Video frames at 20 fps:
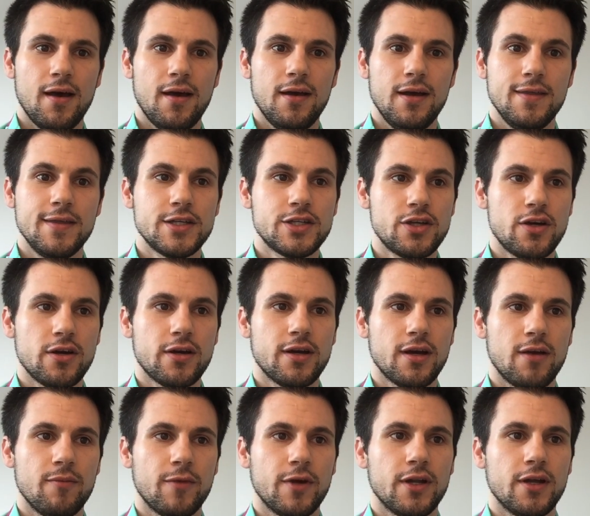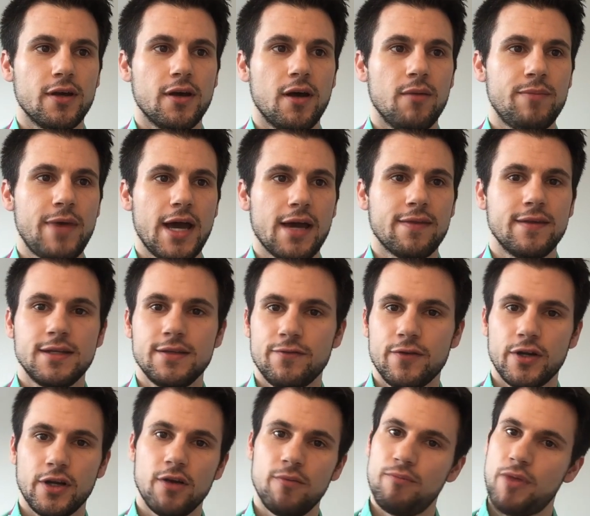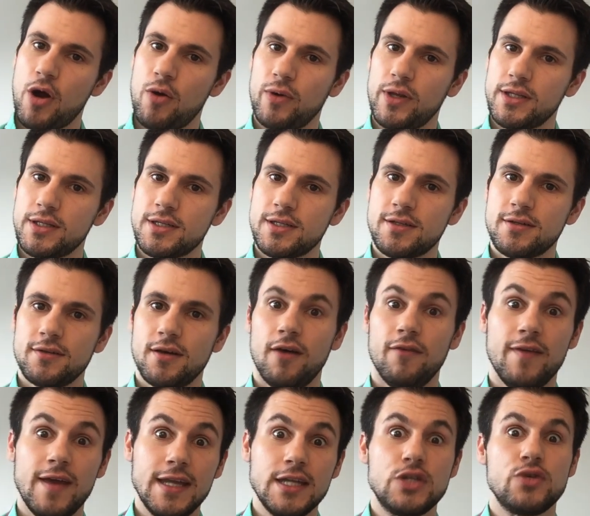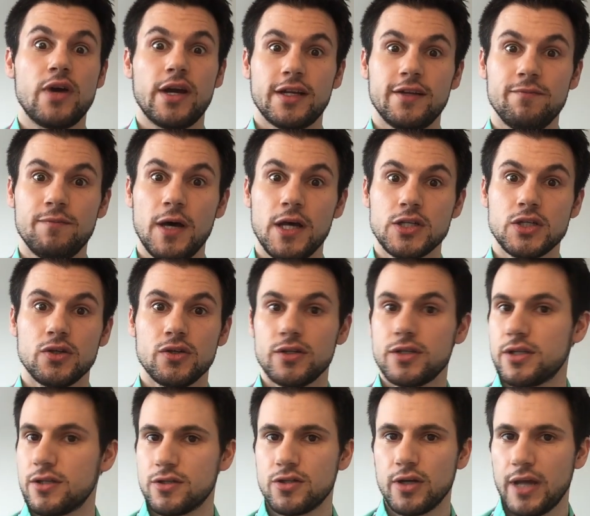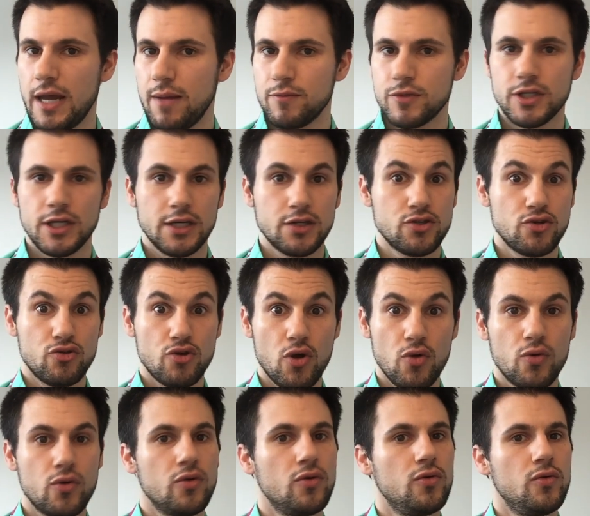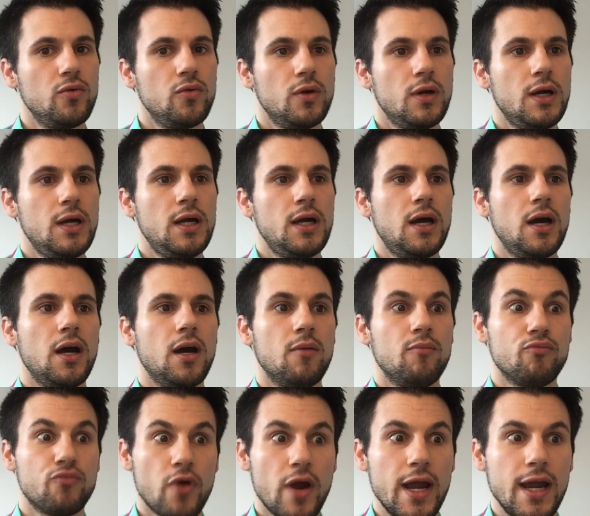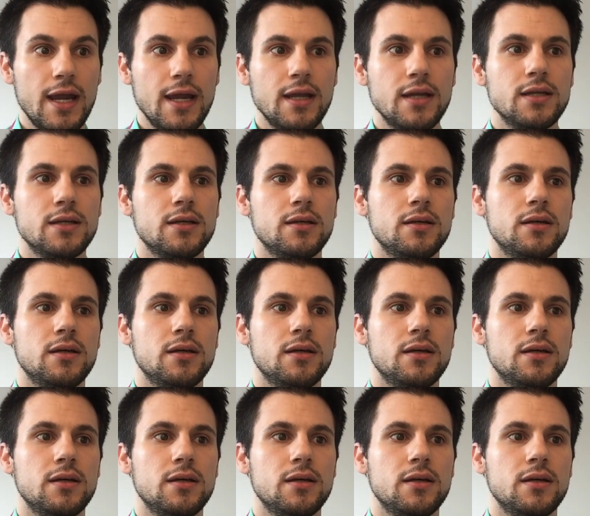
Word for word: In this talk, I'm going to unpack the different components of interactive puzzles, so games like Sudoku, Braid,